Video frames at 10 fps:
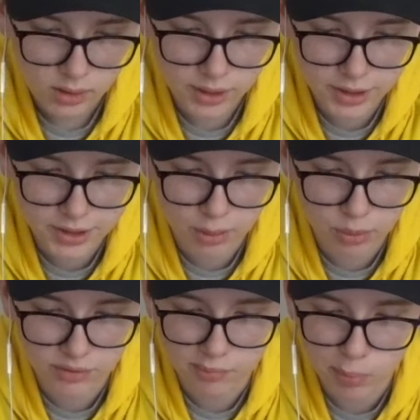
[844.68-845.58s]
Next up, we
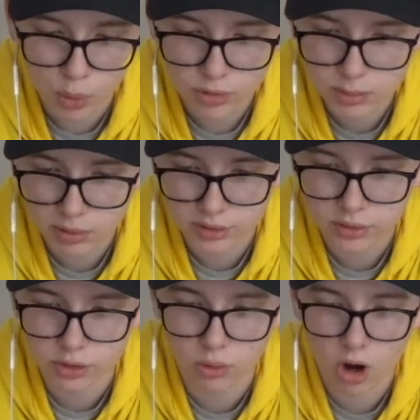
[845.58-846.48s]
have Bone
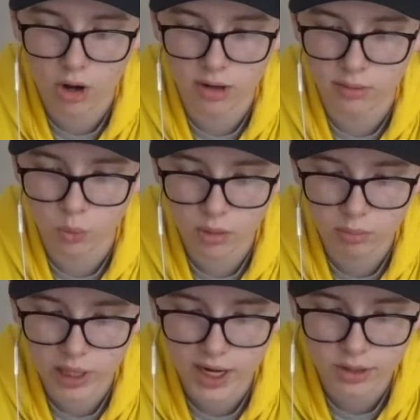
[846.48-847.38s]
Splinters, 1
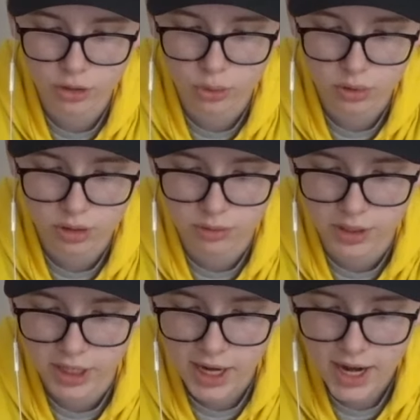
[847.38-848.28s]
black
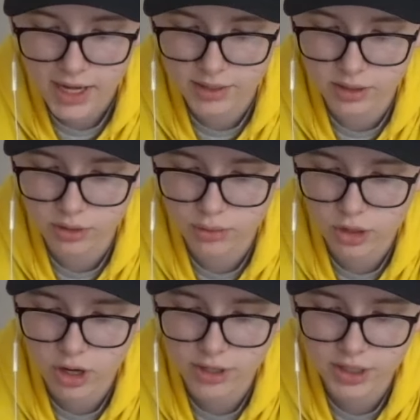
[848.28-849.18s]
sorcery. Has an additional
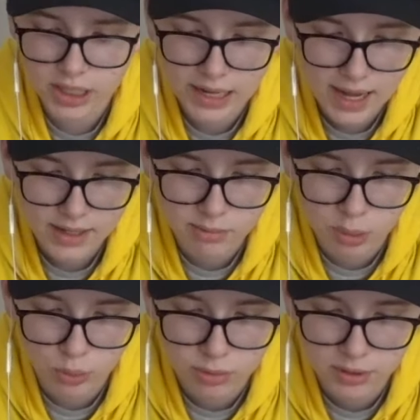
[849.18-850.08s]
cost to cast
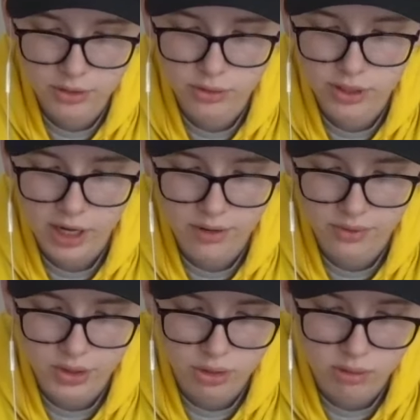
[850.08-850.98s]
Bone Splinters,
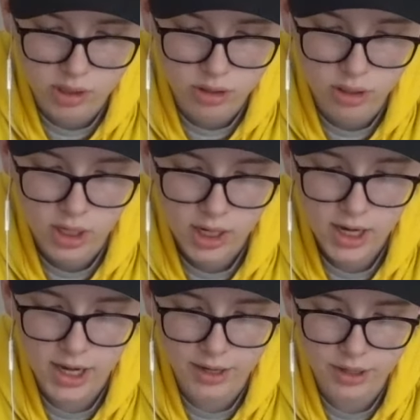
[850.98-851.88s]
sacrifice a creature,
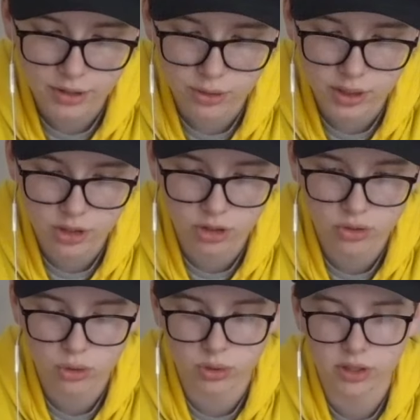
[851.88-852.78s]
and then you get to
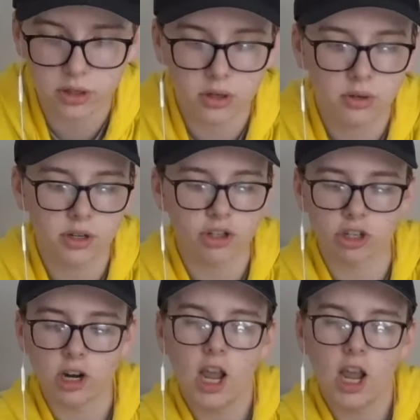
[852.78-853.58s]
destroy target creature.